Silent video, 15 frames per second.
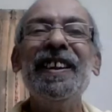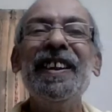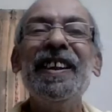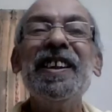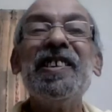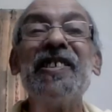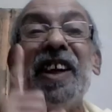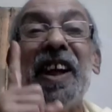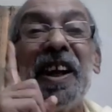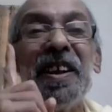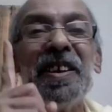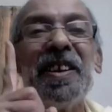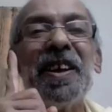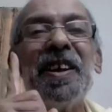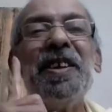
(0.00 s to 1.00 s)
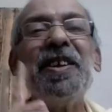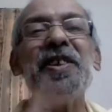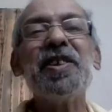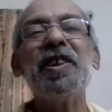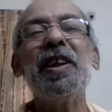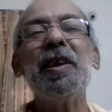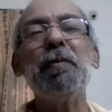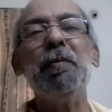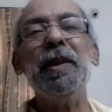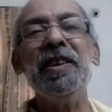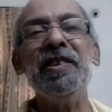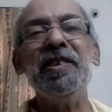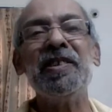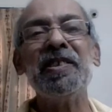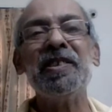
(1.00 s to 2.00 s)
is unconditional
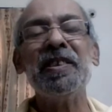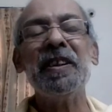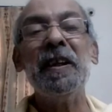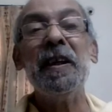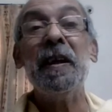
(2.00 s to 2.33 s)
bliss